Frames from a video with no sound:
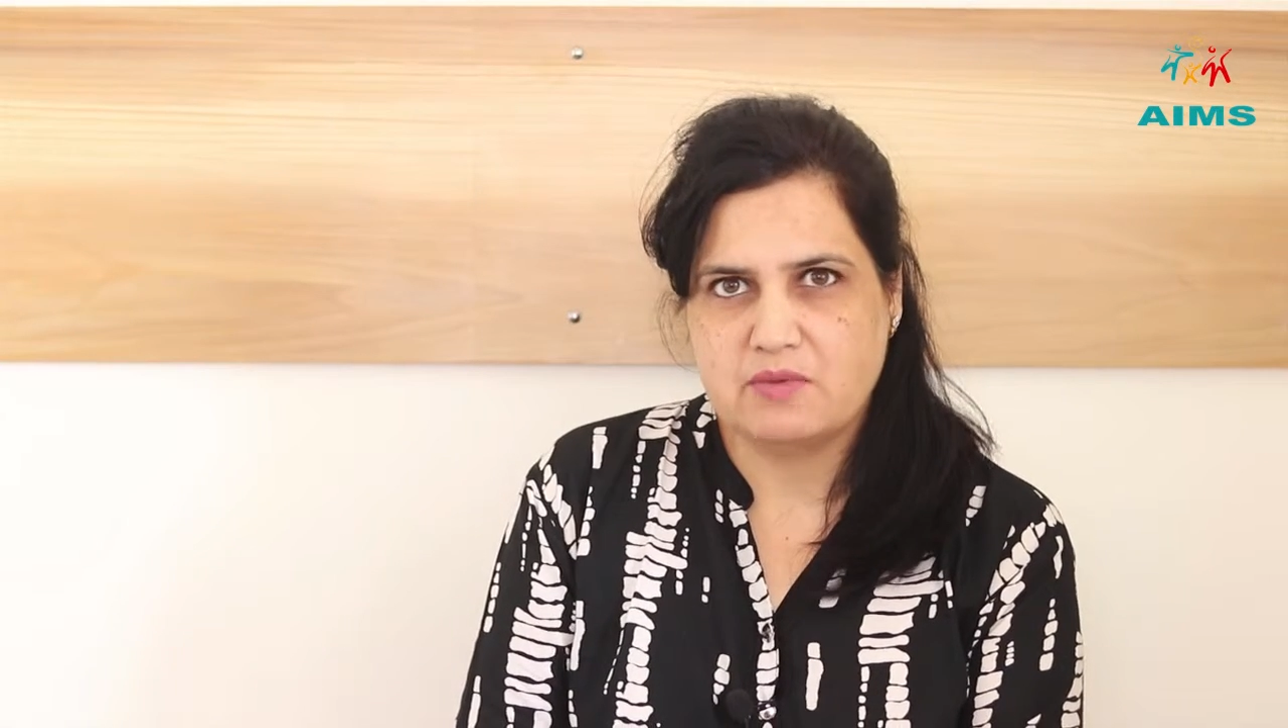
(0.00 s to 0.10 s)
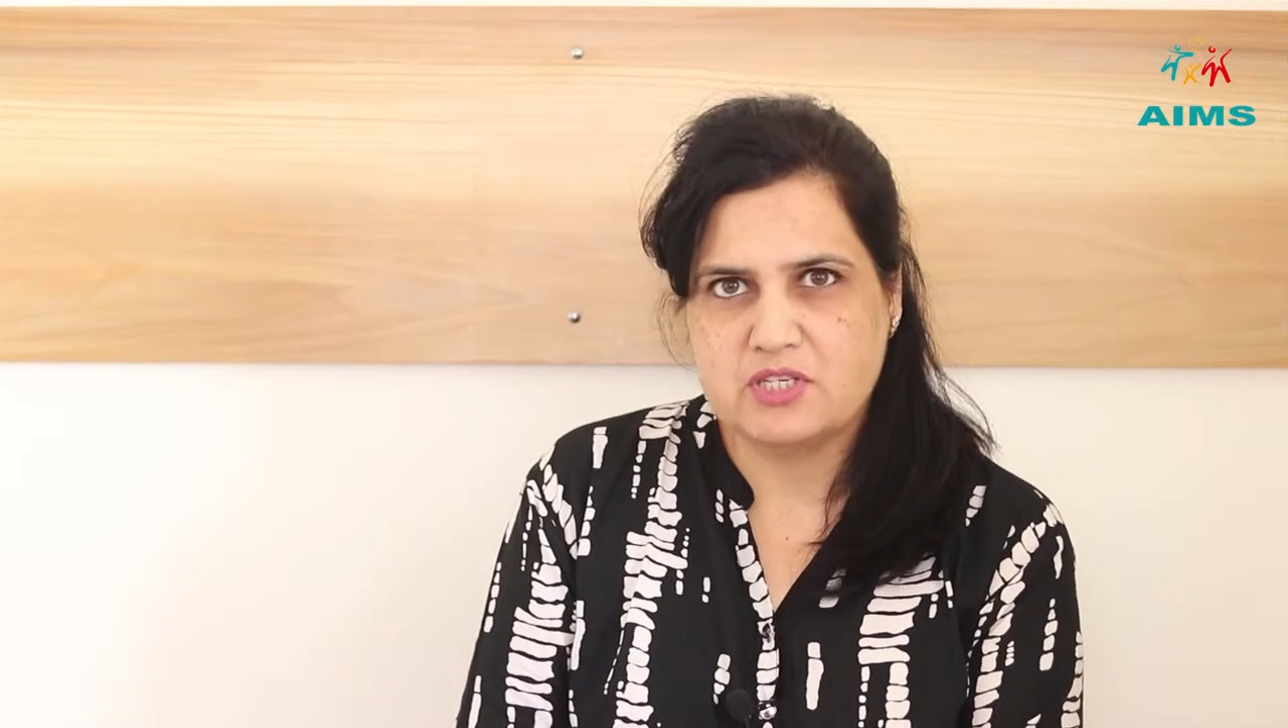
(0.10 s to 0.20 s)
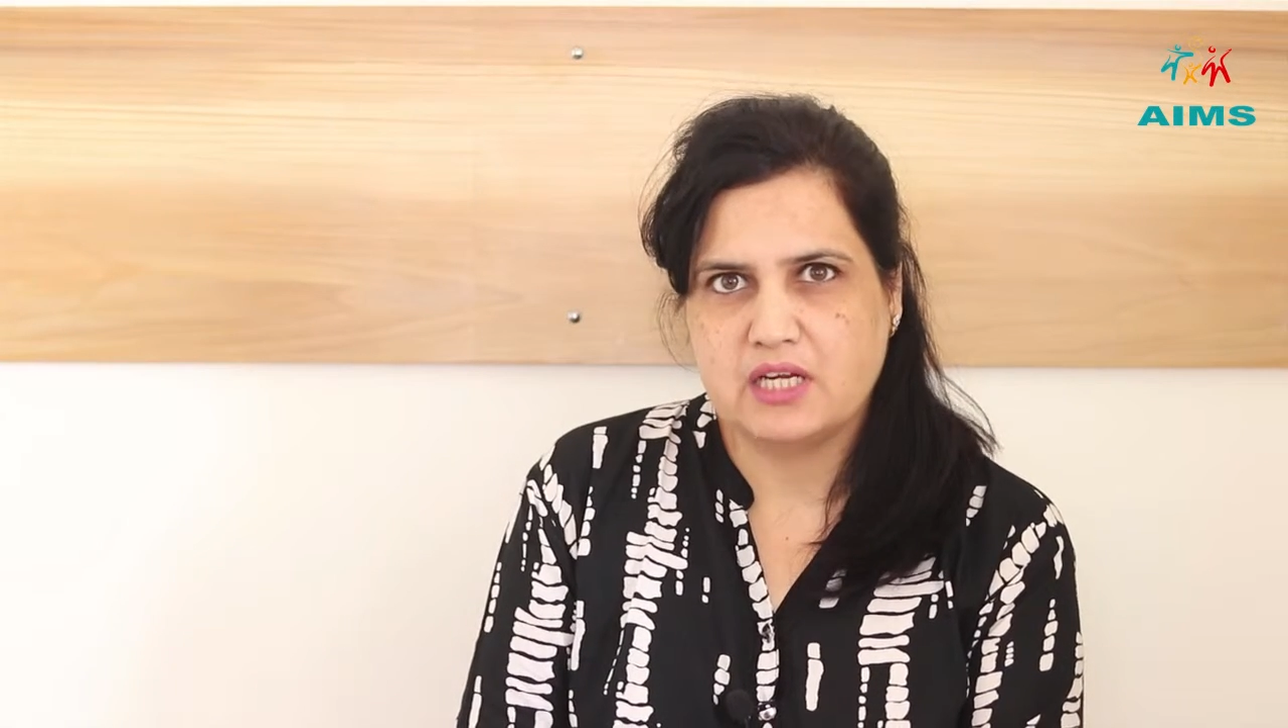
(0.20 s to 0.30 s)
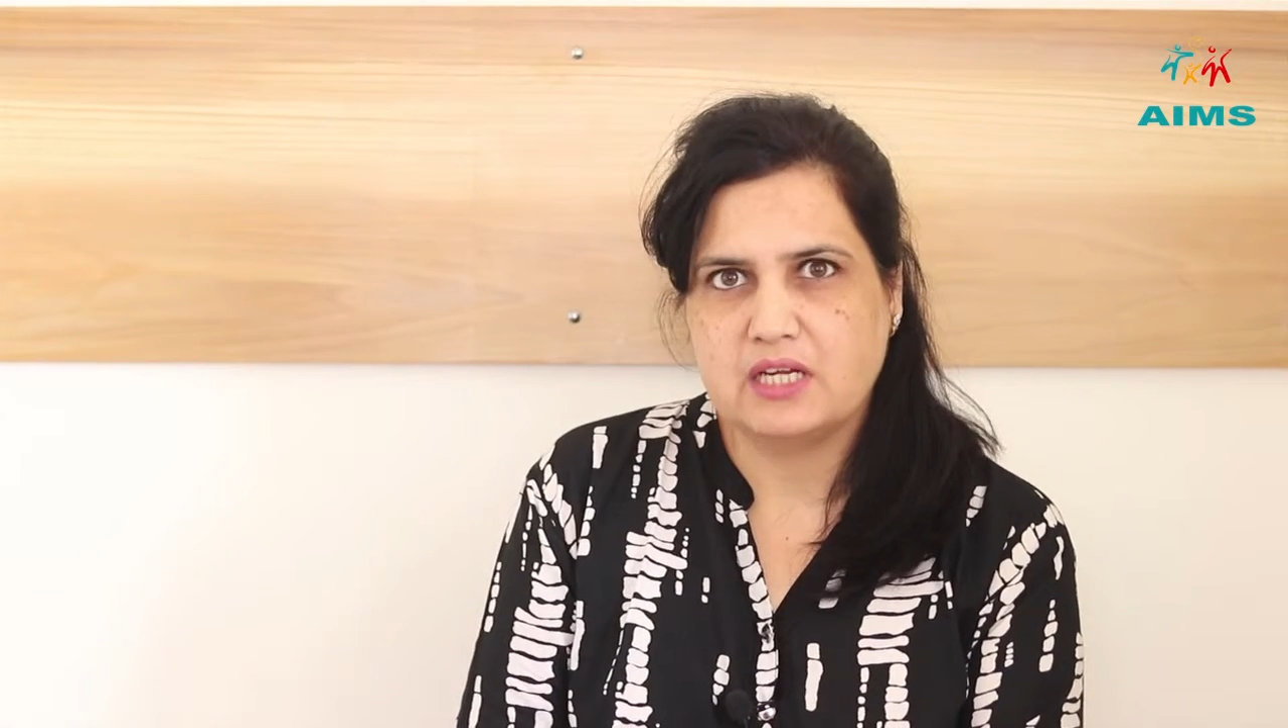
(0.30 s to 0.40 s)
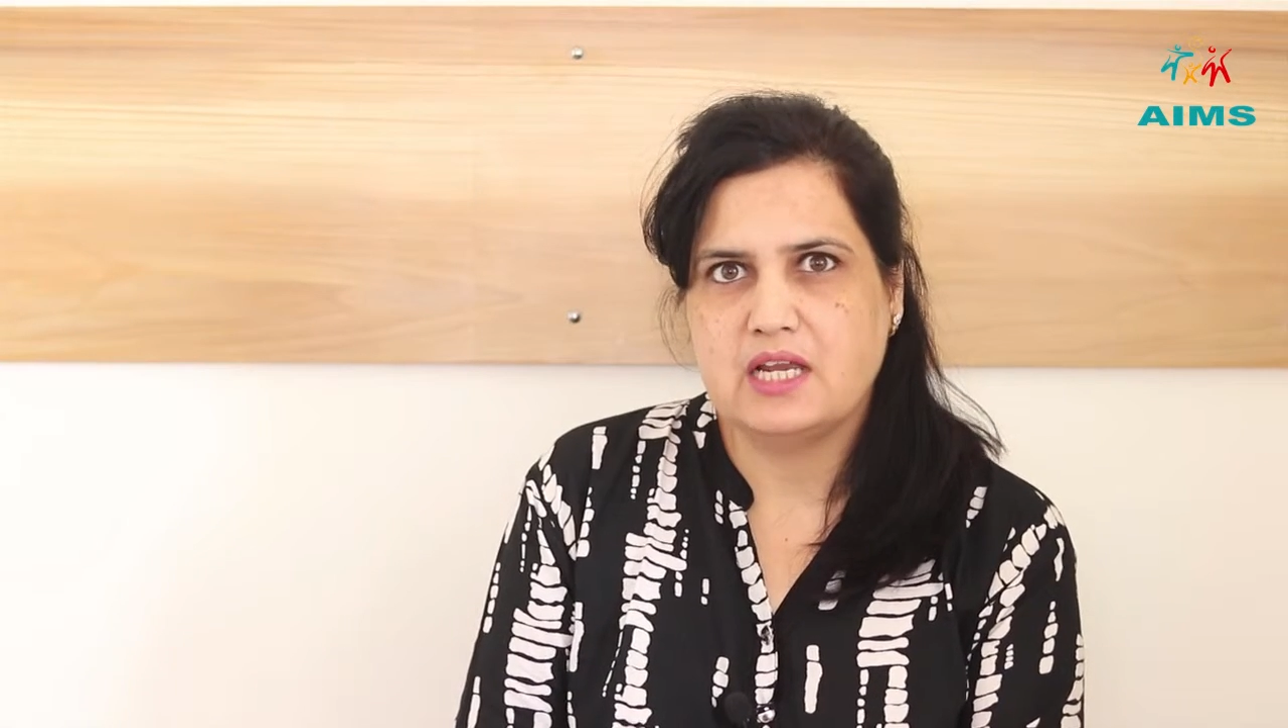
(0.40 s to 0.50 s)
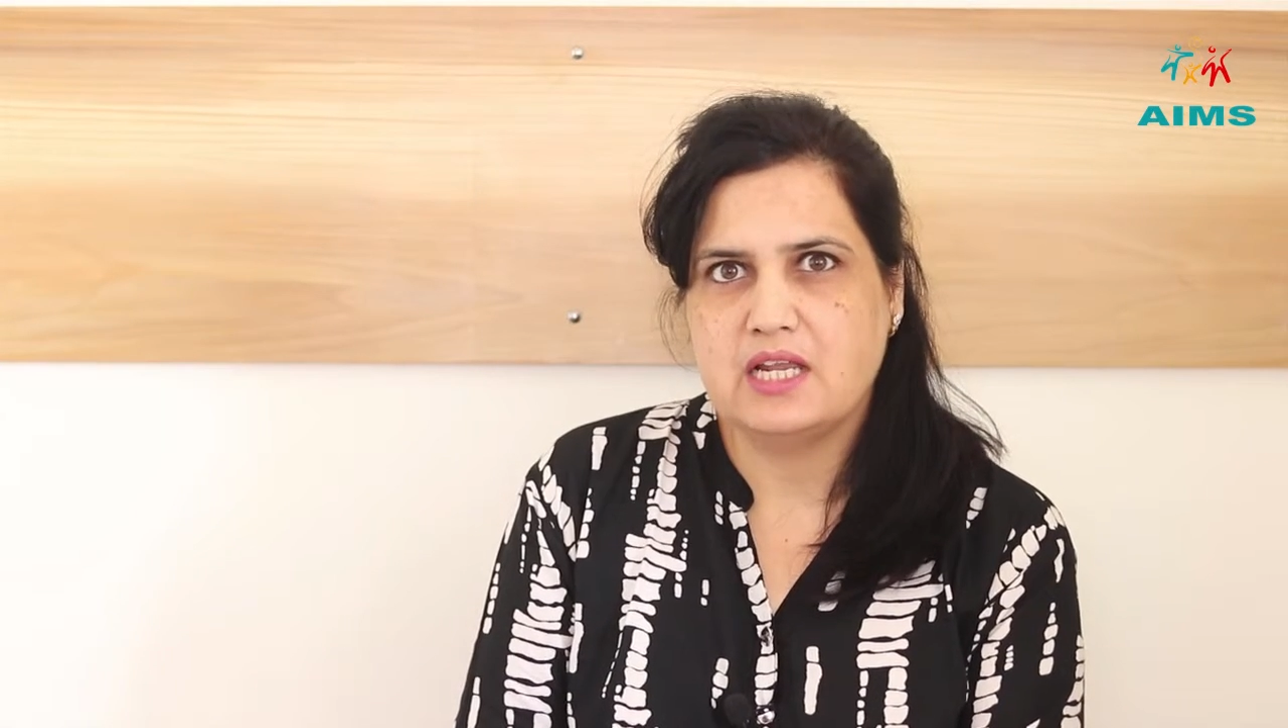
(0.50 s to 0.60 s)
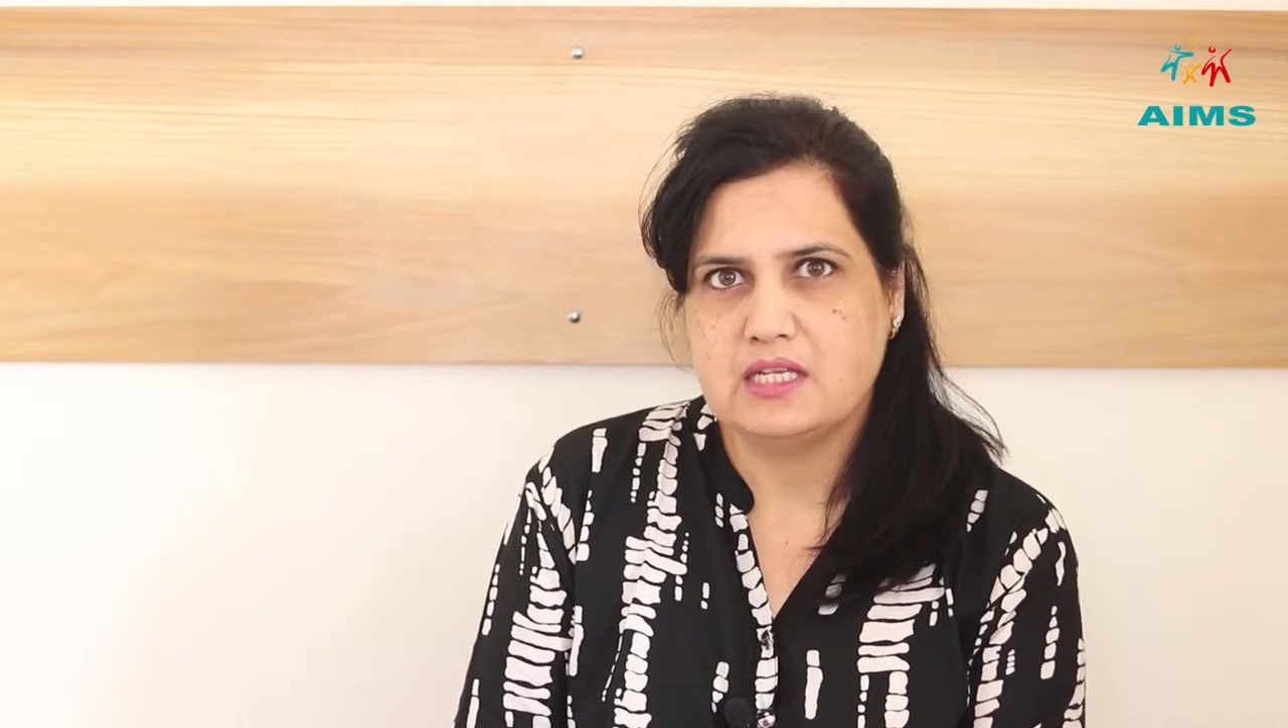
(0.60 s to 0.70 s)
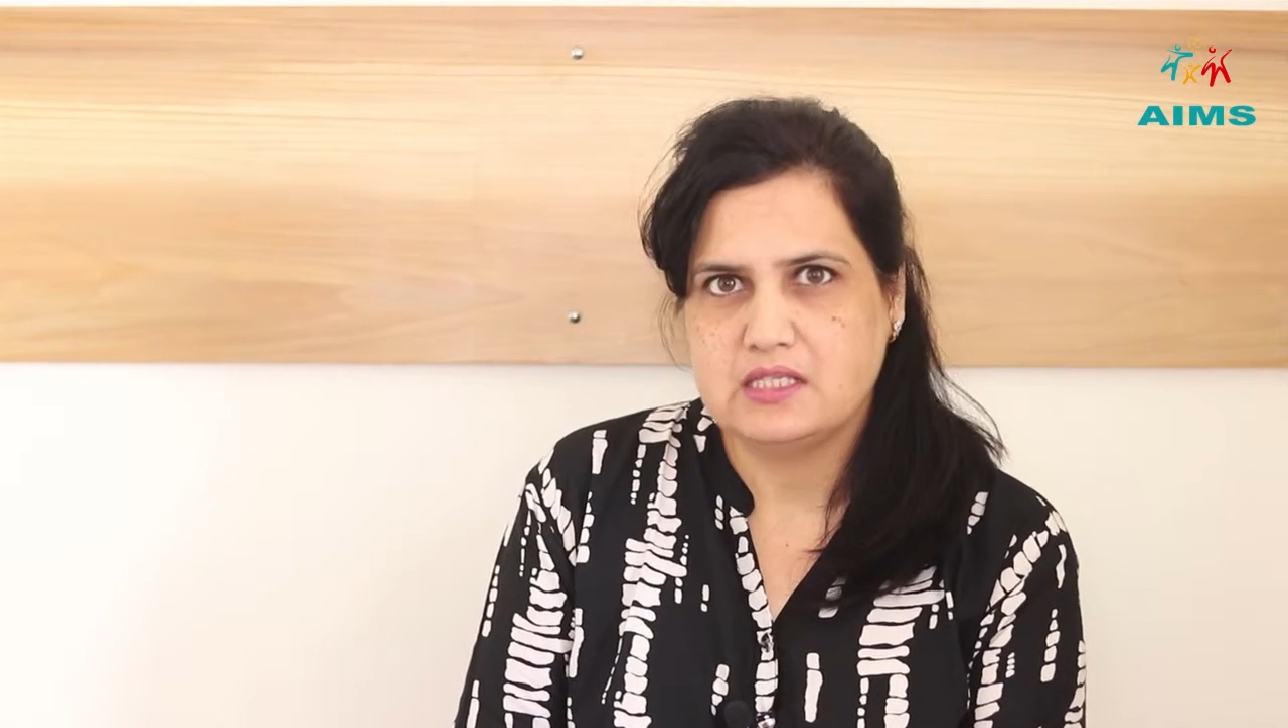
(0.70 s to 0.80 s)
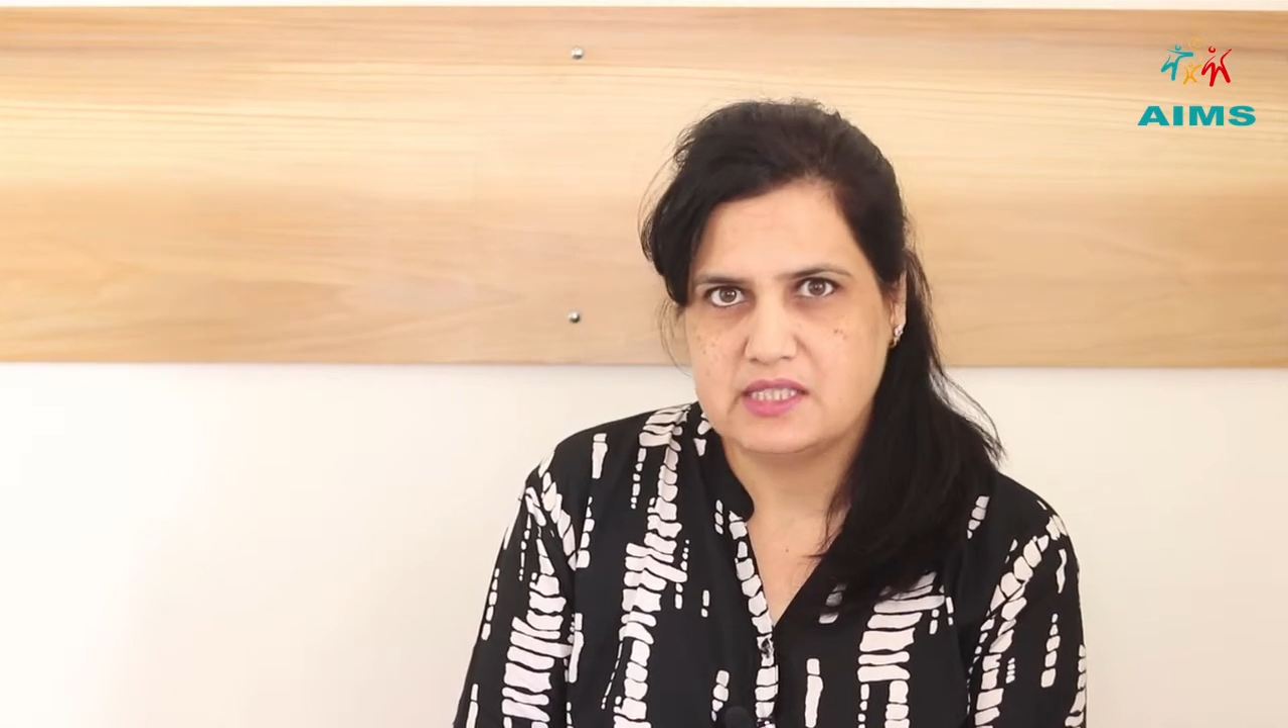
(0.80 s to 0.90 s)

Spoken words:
immediately